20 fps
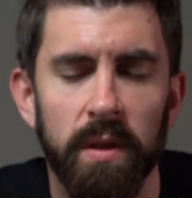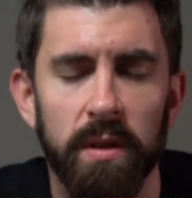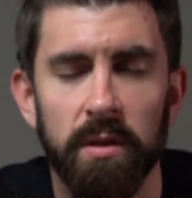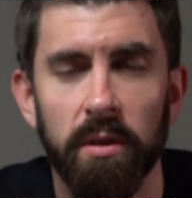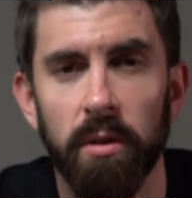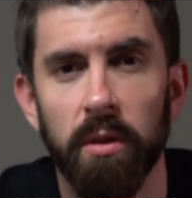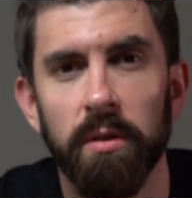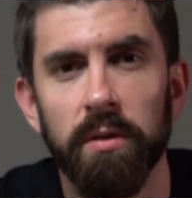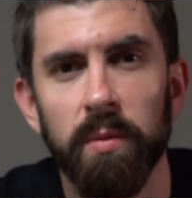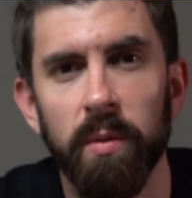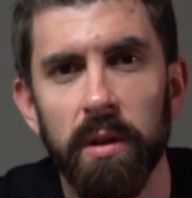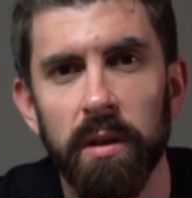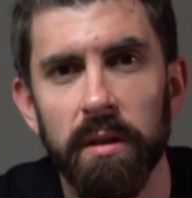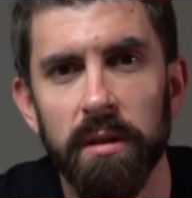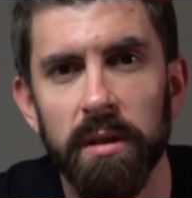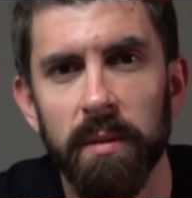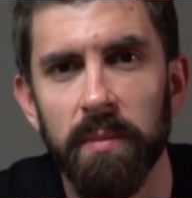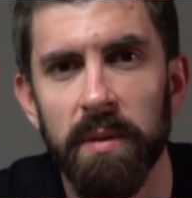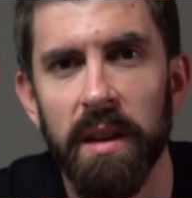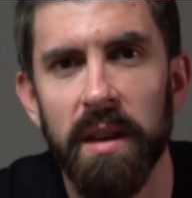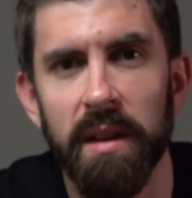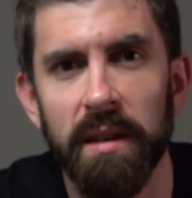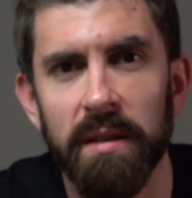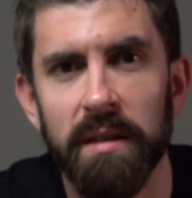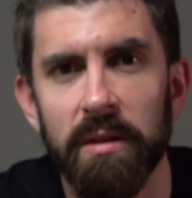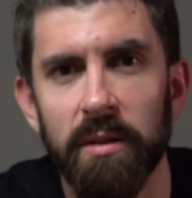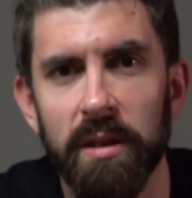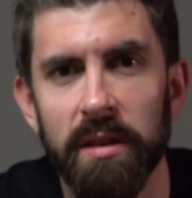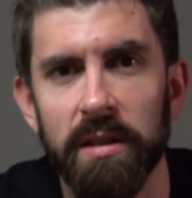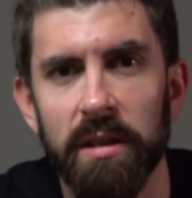So those were some
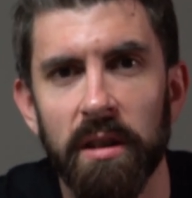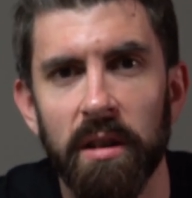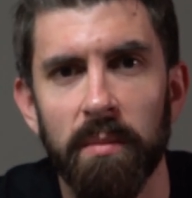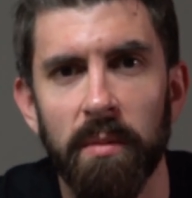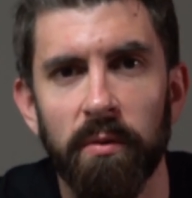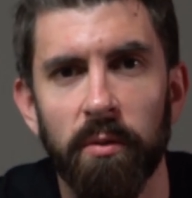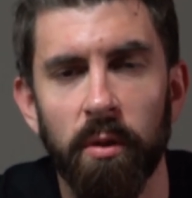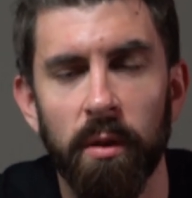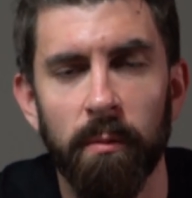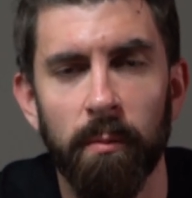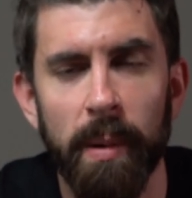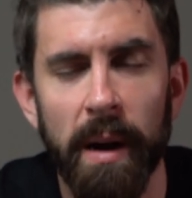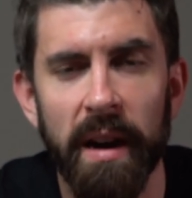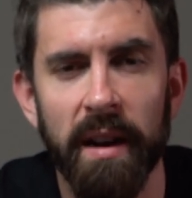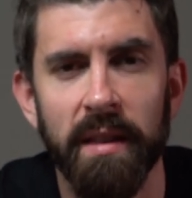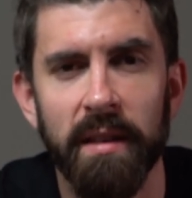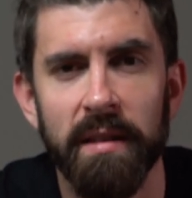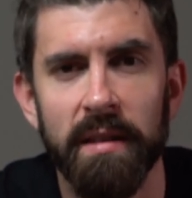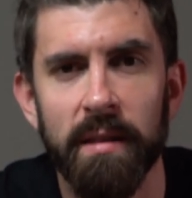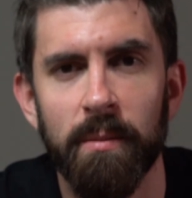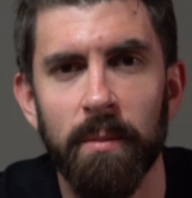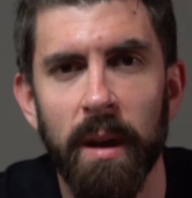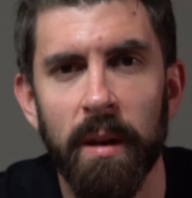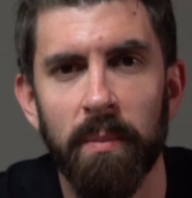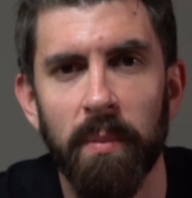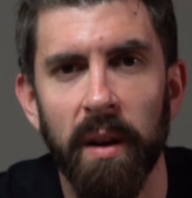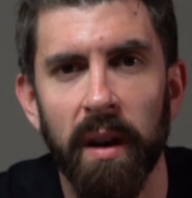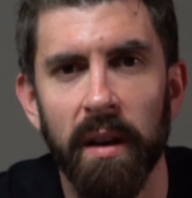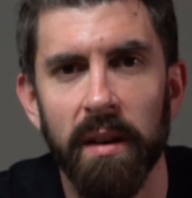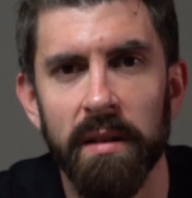things to consider before buying the Zim
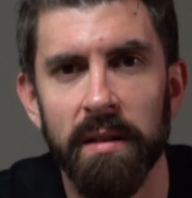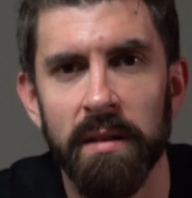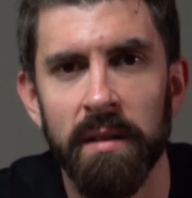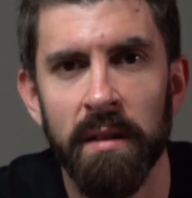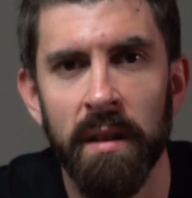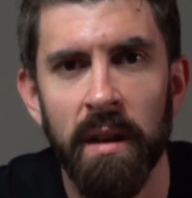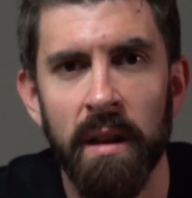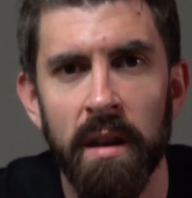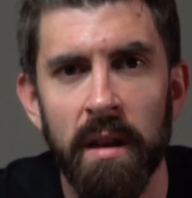Apex.